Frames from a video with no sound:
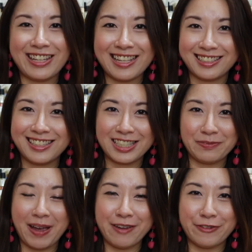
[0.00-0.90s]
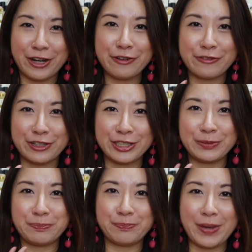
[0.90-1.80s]
yes, this is my very
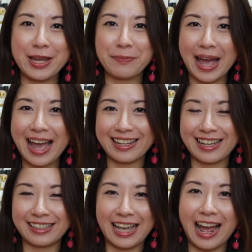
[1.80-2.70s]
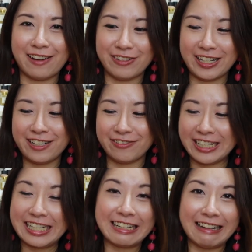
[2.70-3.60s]
first pink bag that I really
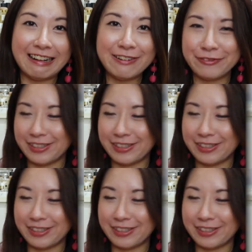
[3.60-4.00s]
really love.